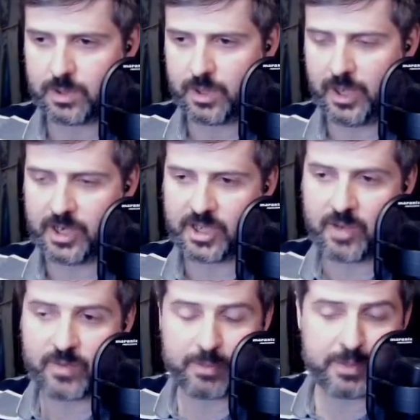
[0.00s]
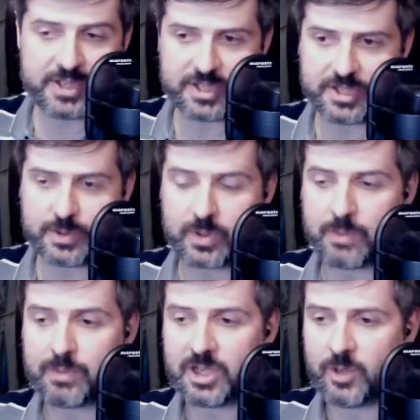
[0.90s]
endgame with pieces to a
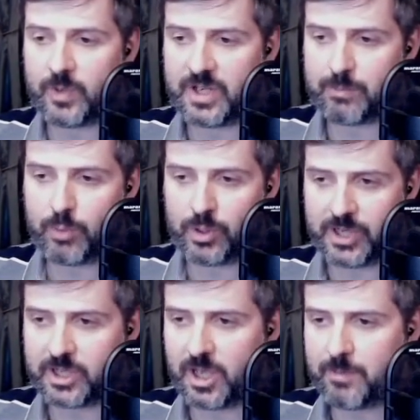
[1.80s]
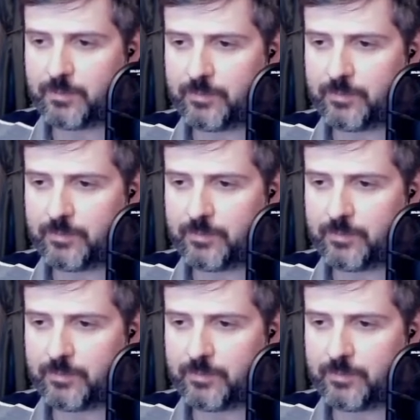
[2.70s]
completely winning pawn endgame.